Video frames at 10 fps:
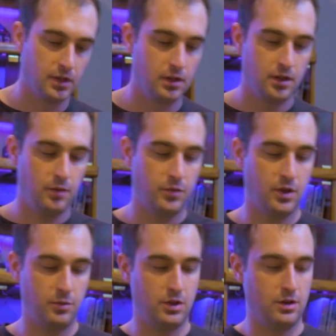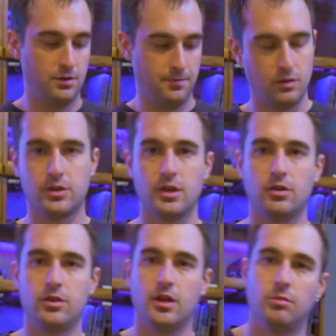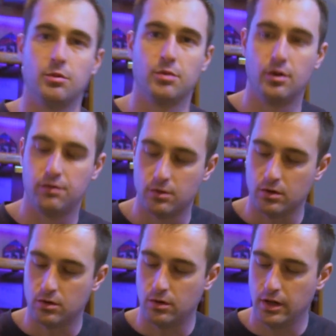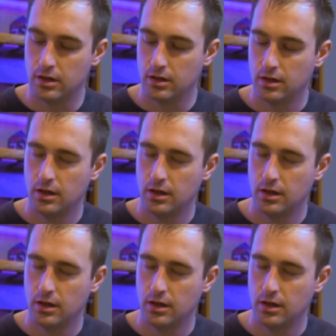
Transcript: Keep them in there. One thing on the ibuprofen real quick.